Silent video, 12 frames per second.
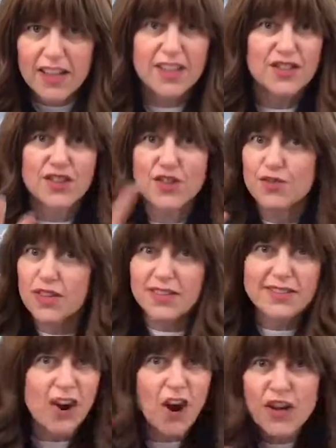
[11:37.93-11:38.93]
So you
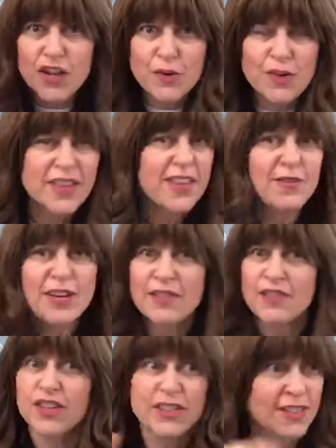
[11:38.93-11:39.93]
can argue with it, whatever
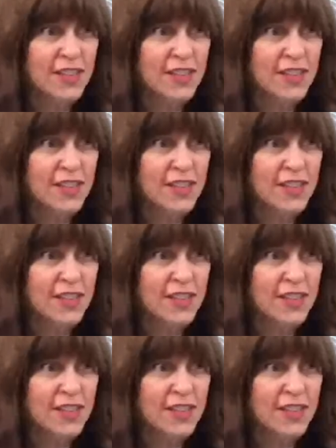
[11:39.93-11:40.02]
you. The